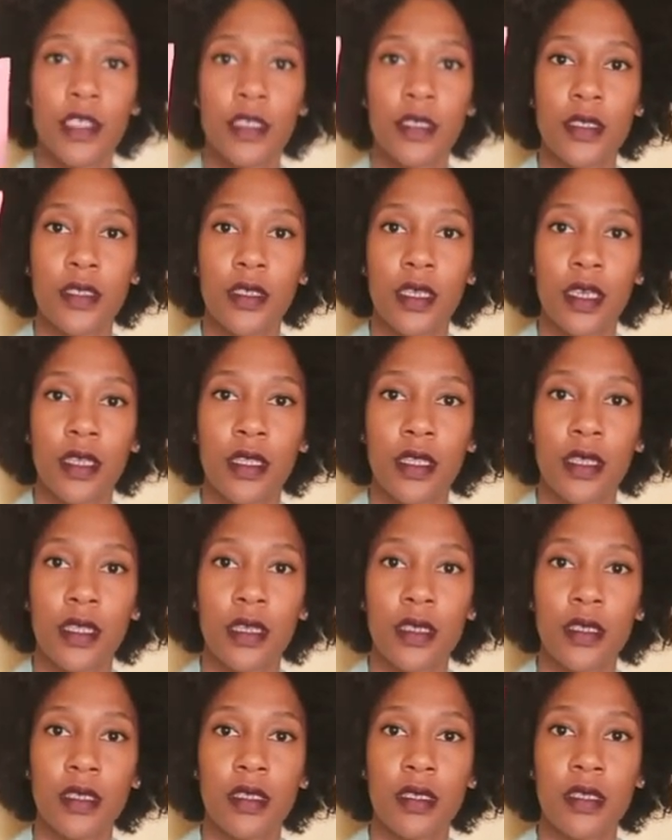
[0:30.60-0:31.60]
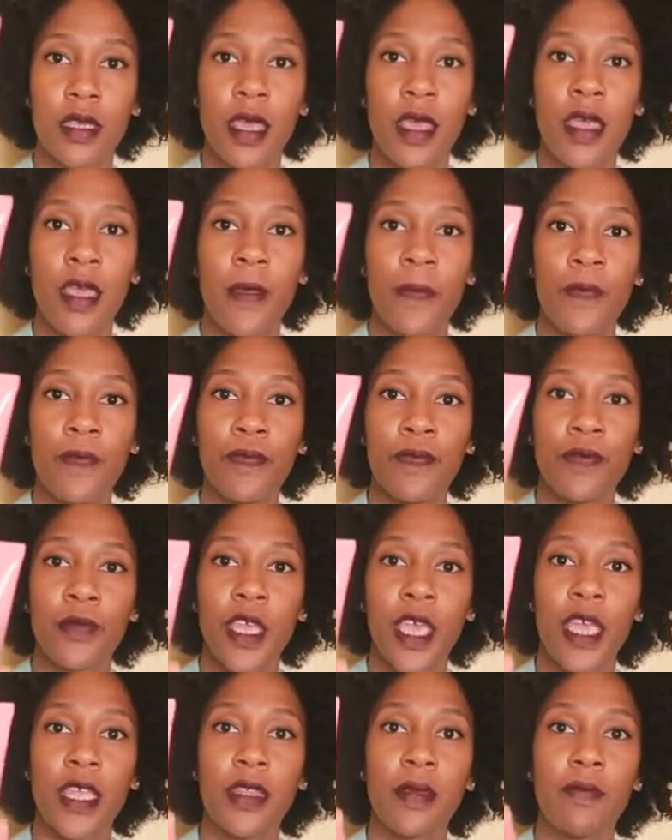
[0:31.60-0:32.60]
It's like this.
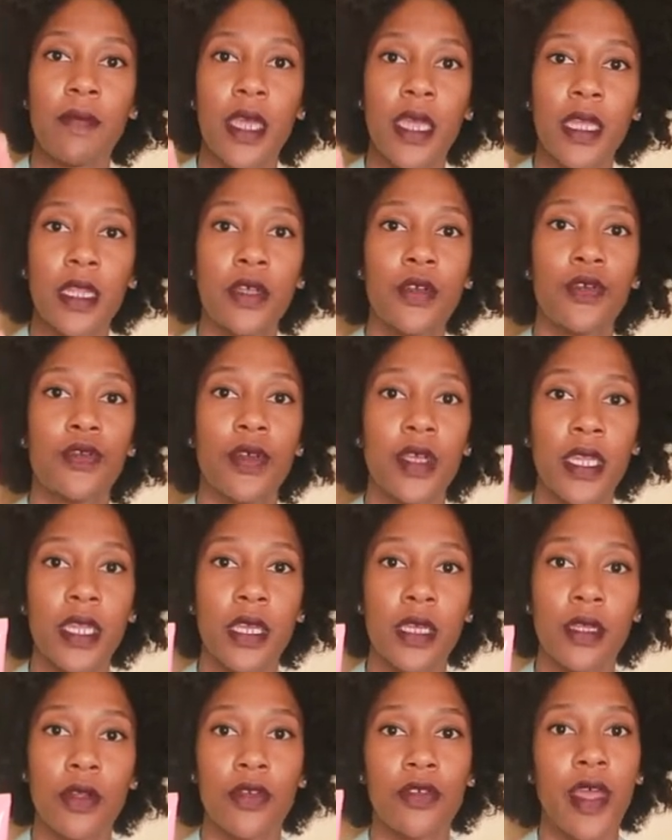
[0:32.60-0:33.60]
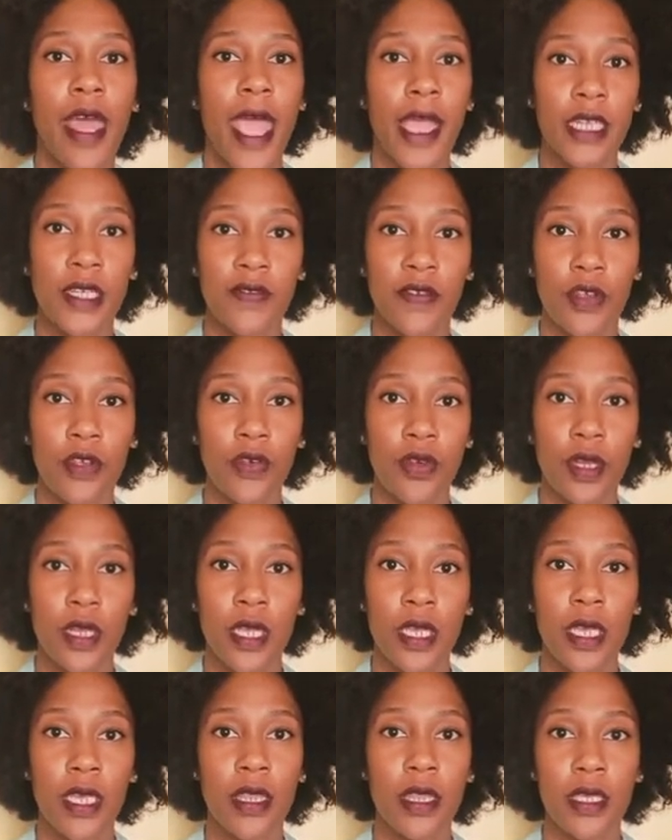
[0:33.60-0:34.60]
And the main ingredient, or the active
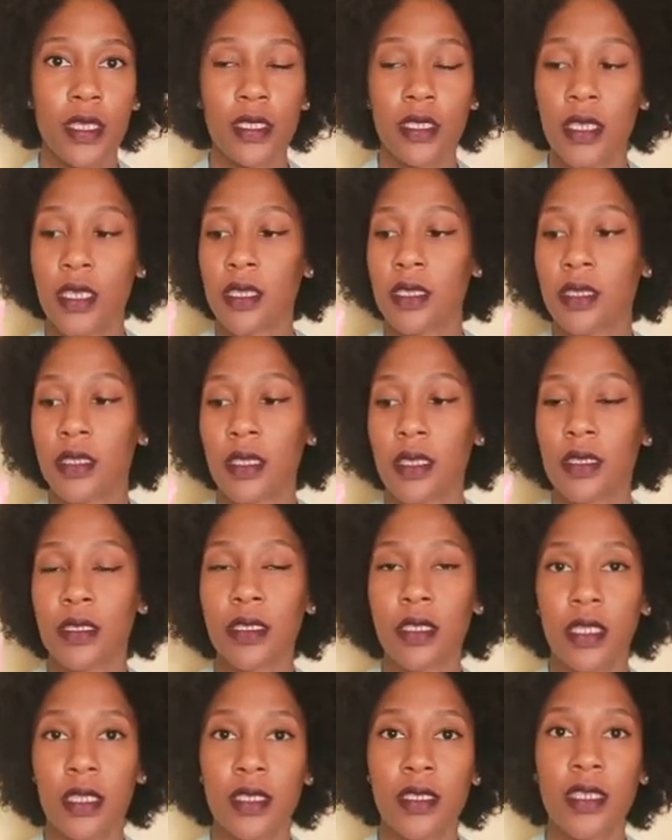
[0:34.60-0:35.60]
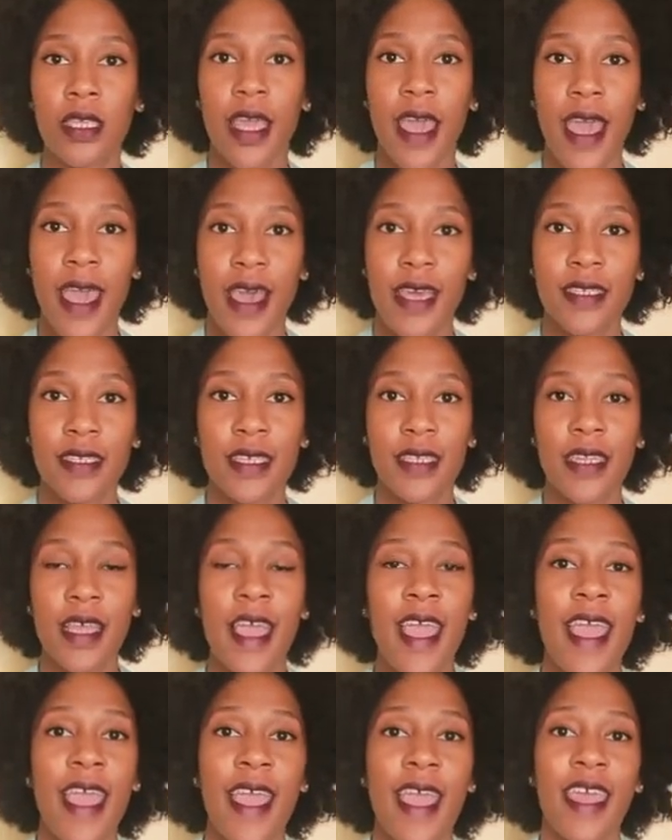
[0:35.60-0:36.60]
ingredient in this, is the salicylic acid,
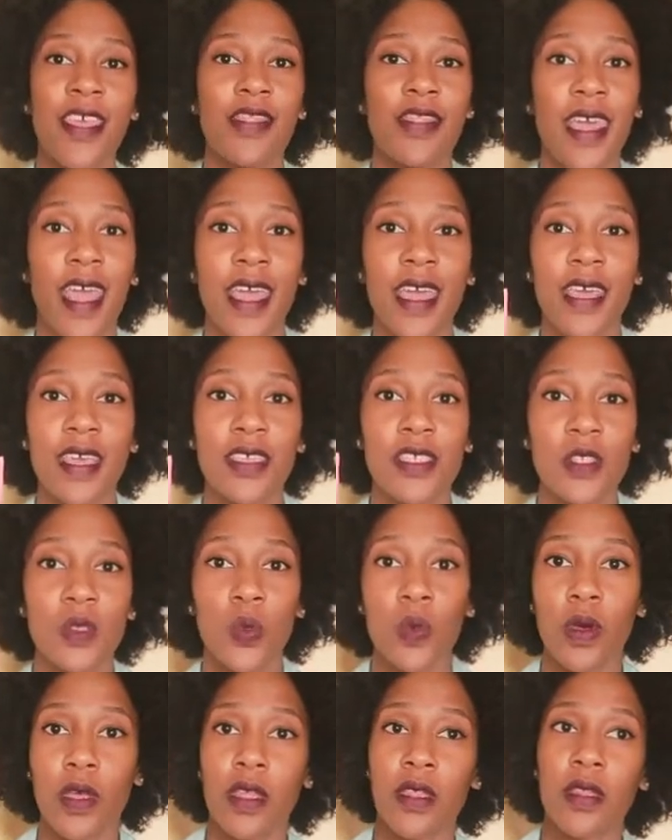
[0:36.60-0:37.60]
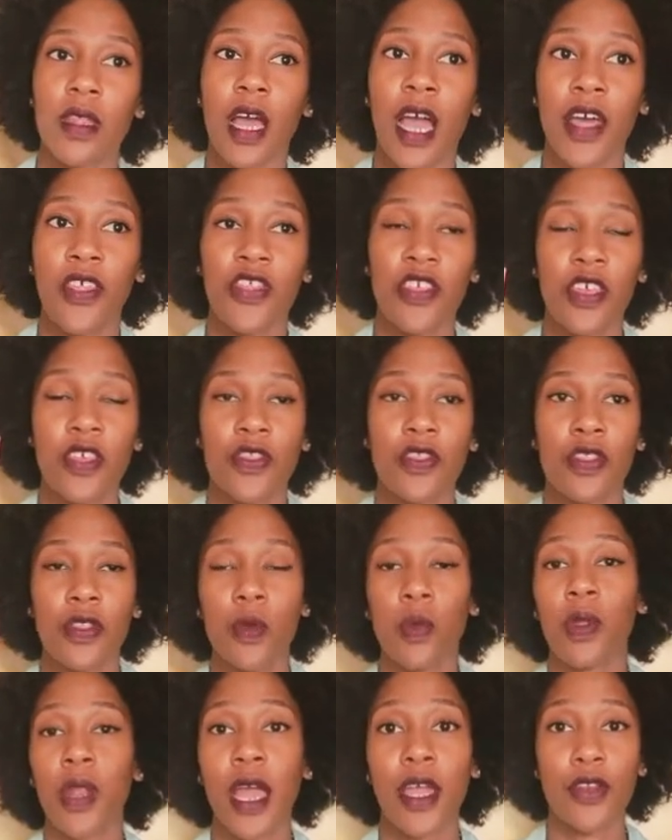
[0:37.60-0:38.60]
and that is what
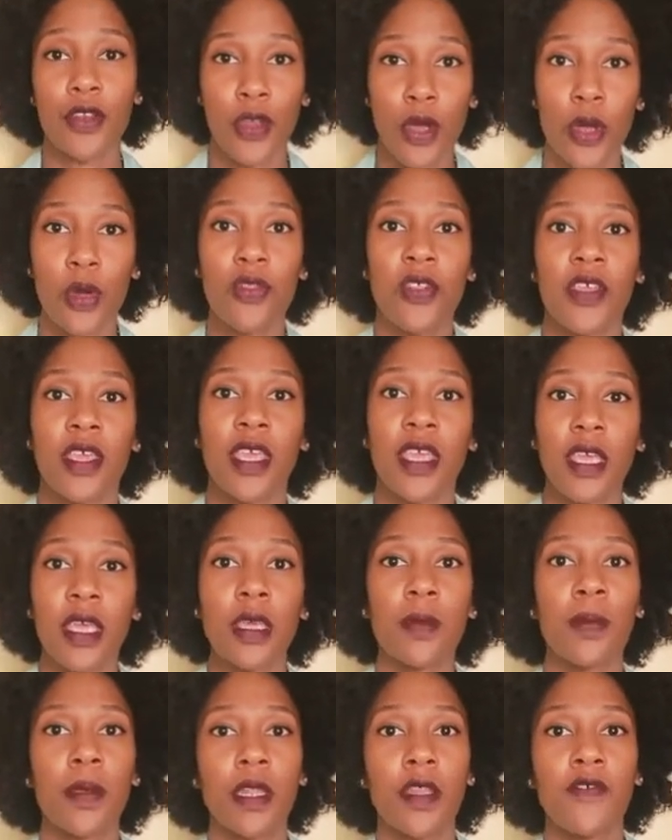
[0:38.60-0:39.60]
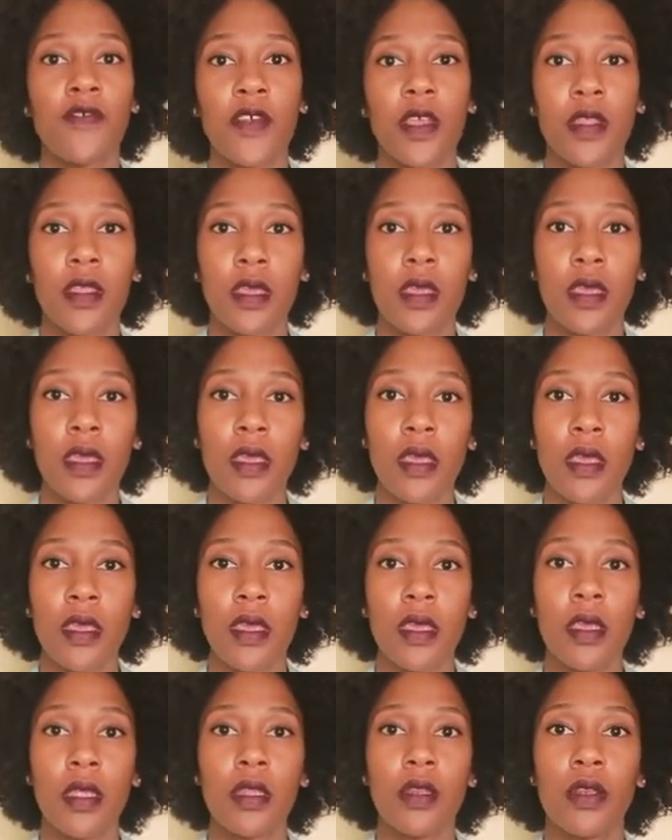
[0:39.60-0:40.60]
I know the key benefit and the
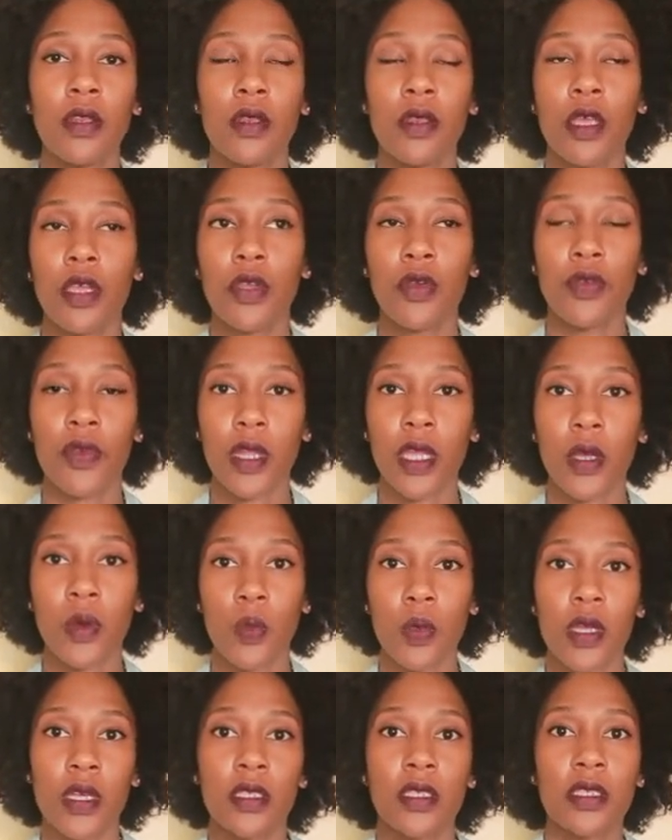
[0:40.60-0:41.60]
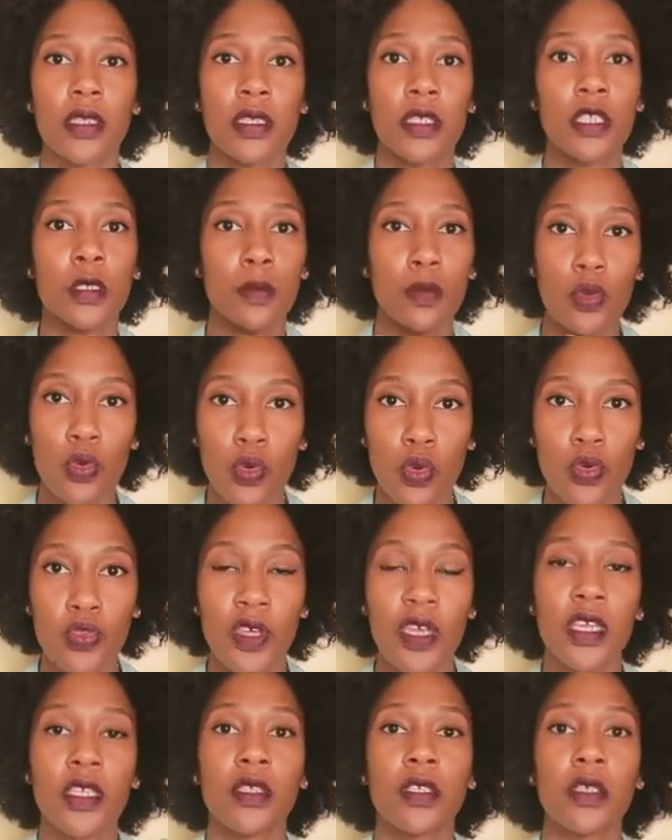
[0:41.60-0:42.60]
key ingredient was to smooth
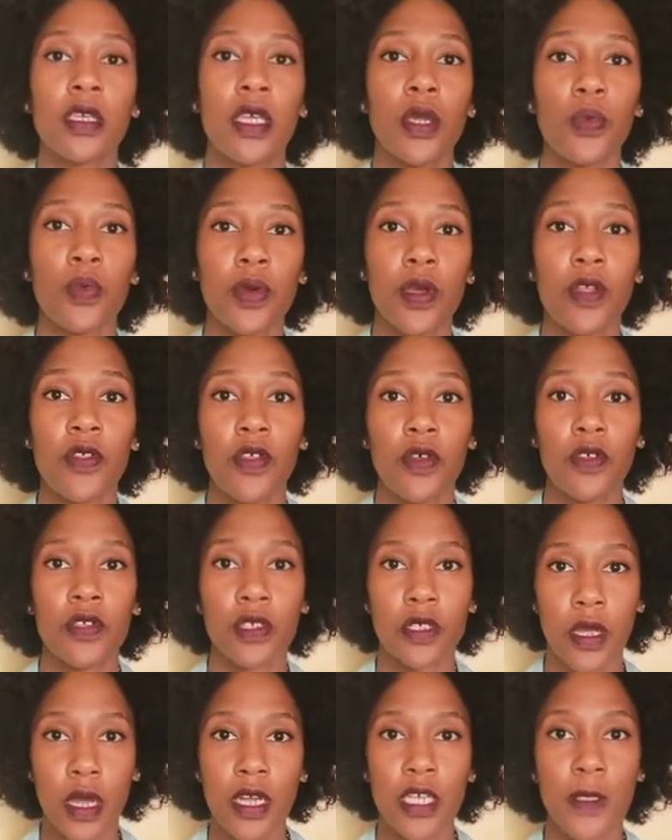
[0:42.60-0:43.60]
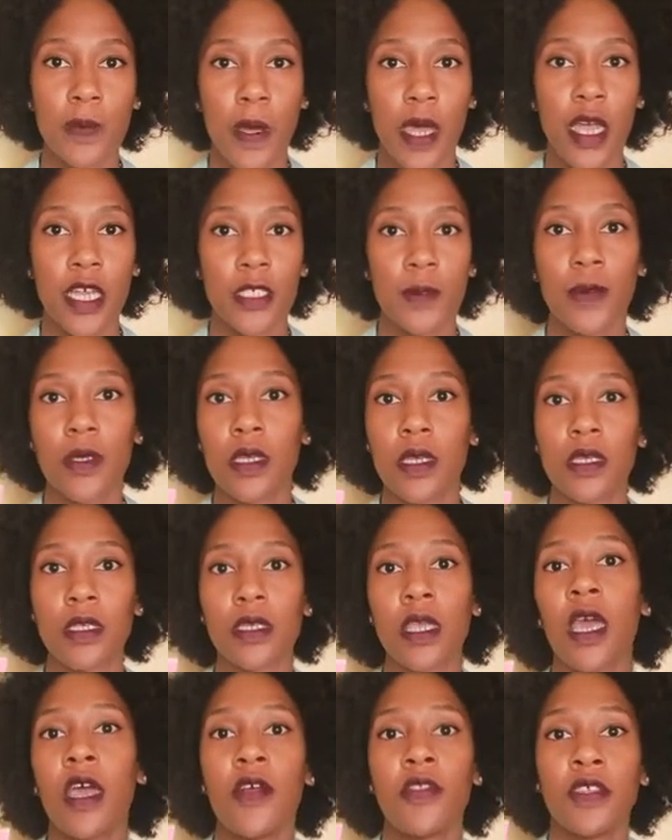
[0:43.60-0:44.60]
and to get rid of those dark spots,
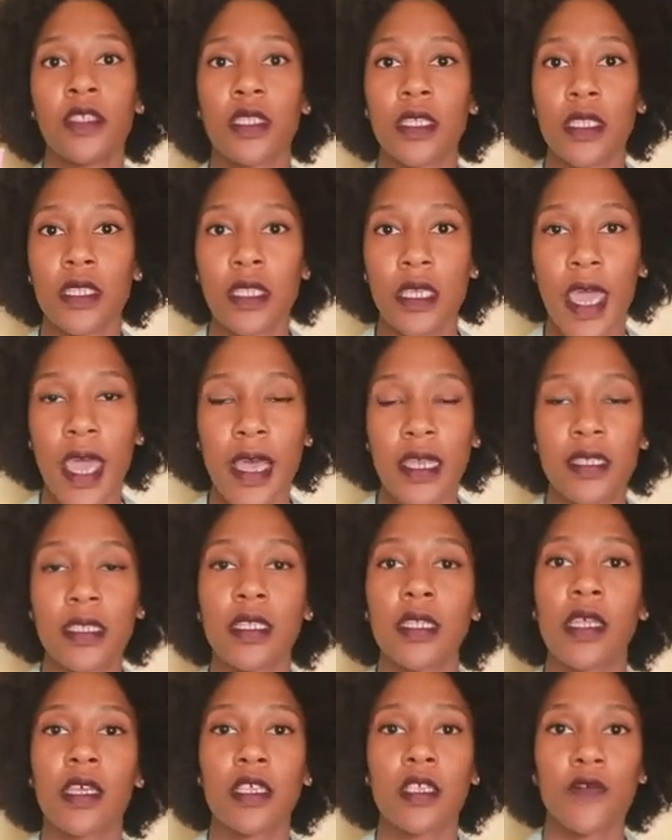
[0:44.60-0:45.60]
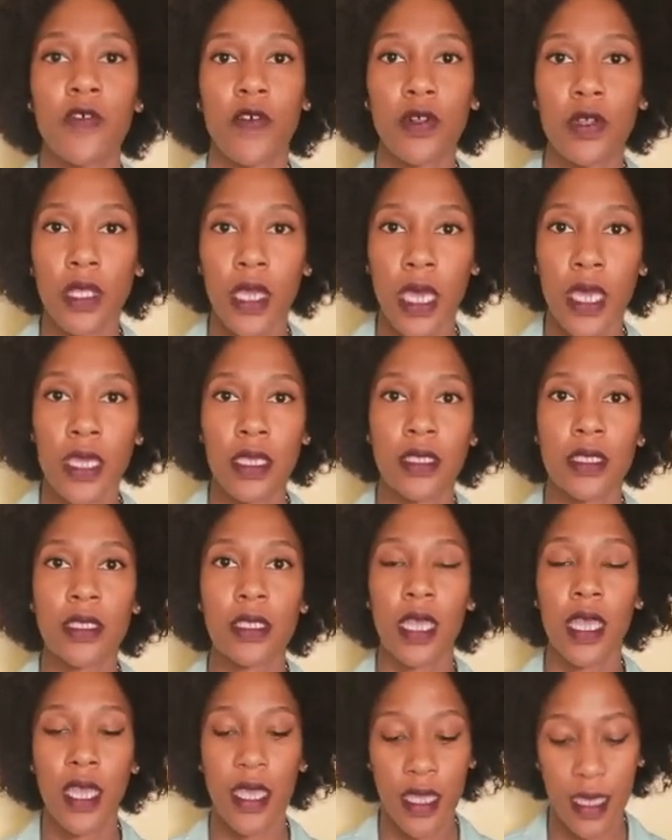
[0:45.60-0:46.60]
because the salicylic acid exfoliates
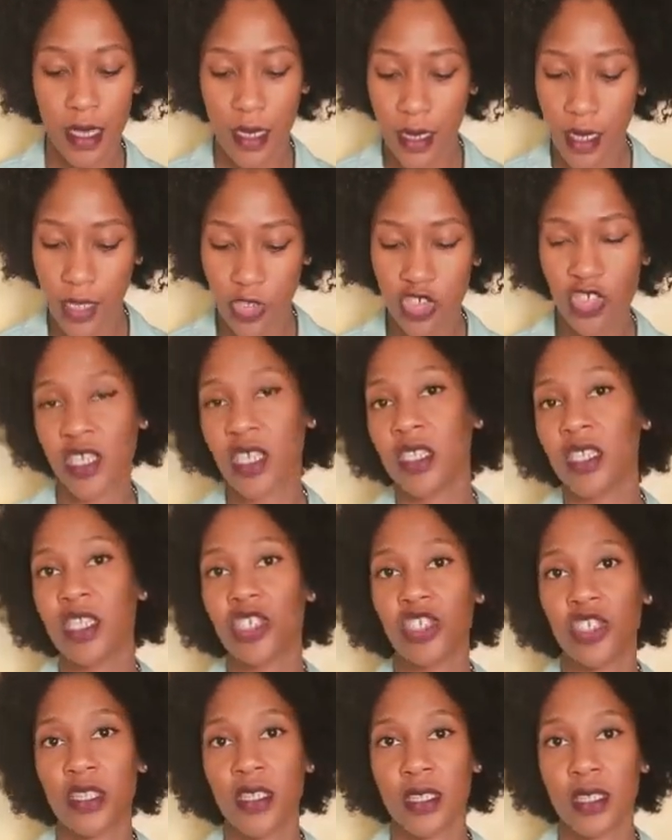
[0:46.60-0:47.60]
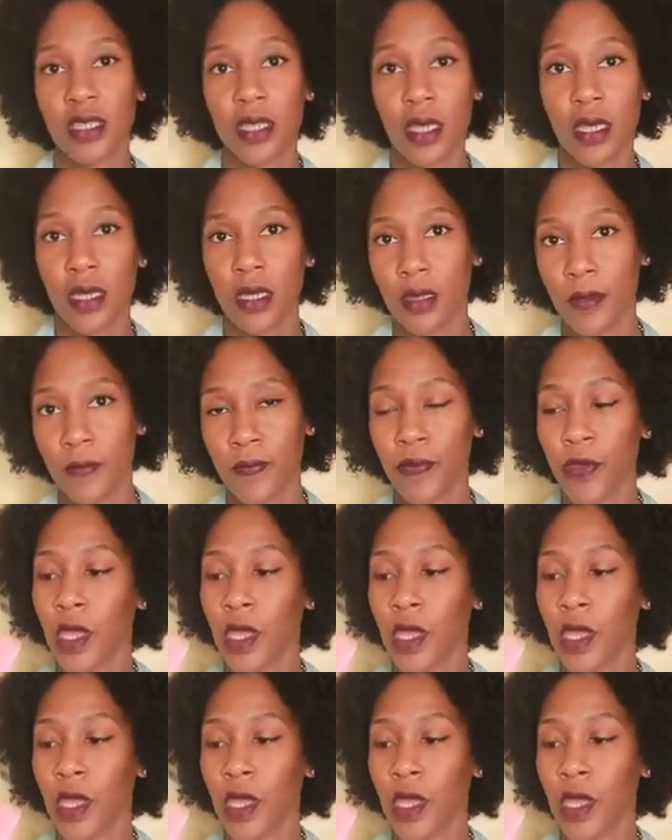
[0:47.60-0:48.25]
and it just conditions the skin.